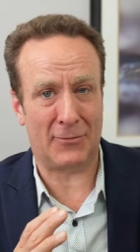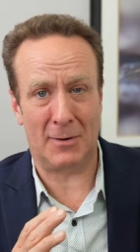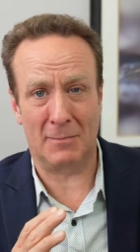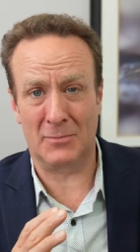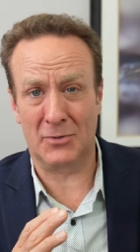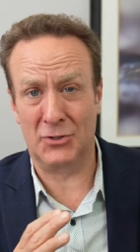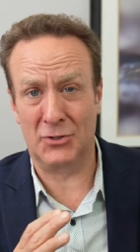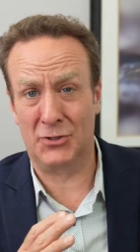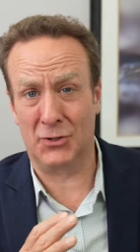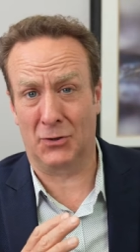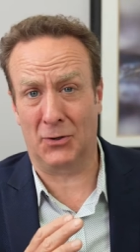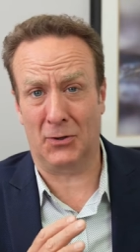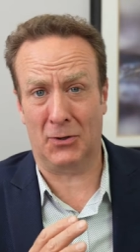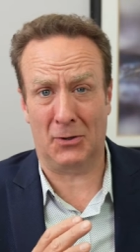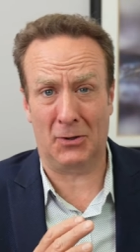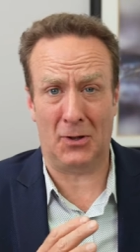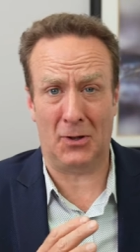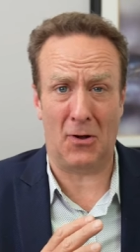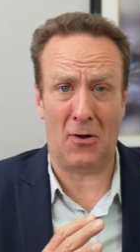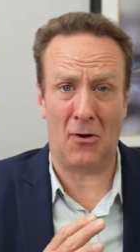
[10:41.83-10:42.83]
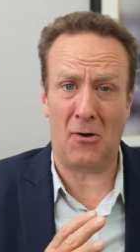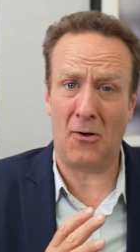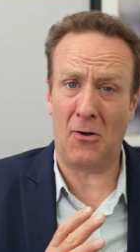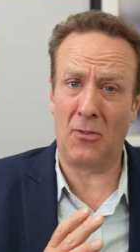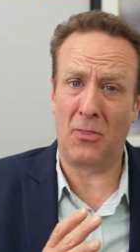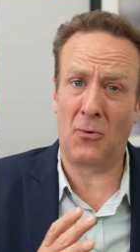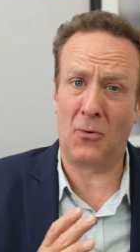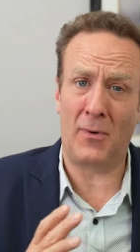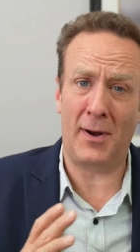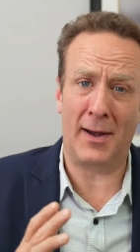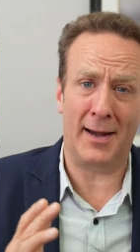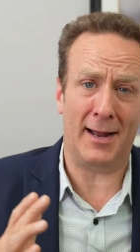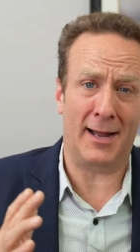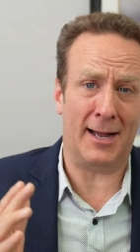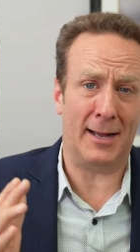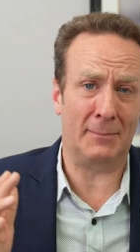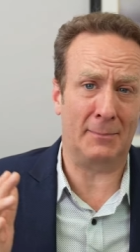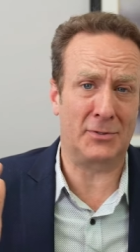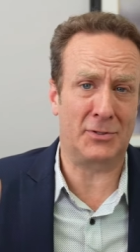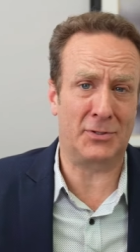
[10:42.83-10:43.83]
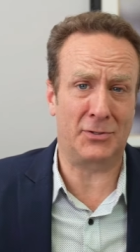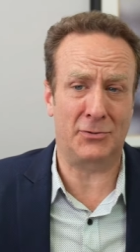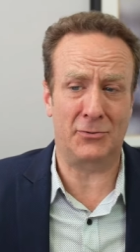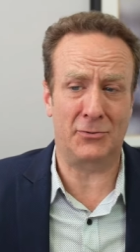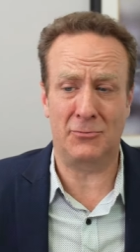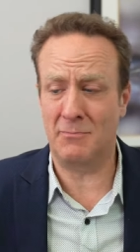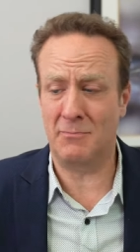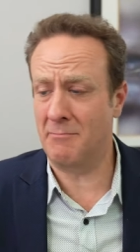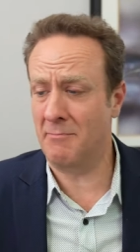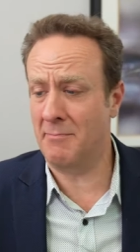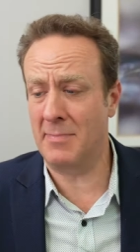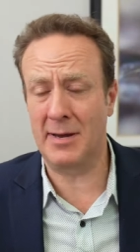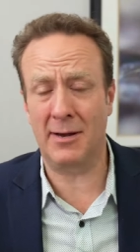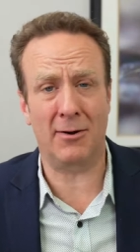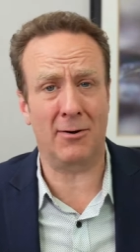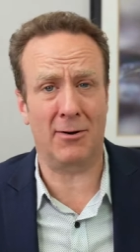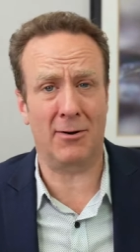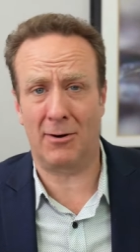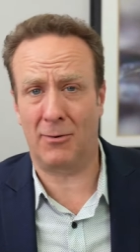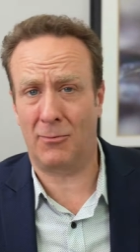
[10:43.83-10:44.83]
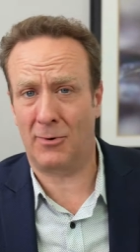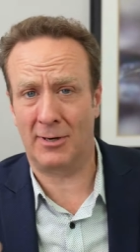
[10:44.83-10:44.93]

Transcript: from dull all the way up to mirror,